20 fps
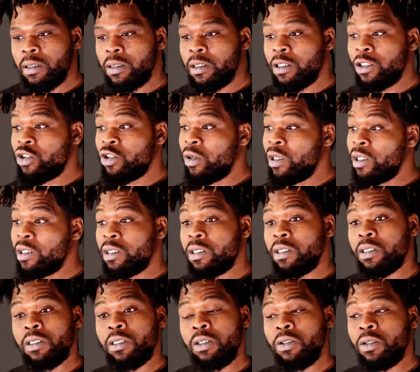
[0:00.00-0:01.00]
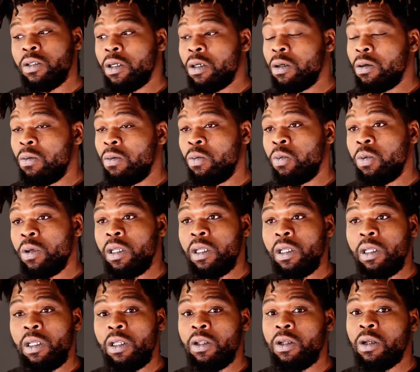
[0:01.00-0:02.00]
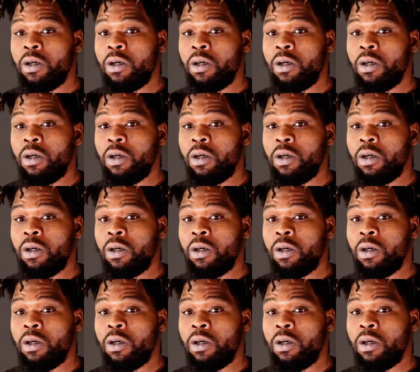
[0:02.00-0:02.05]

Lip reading: trust, you know, with, you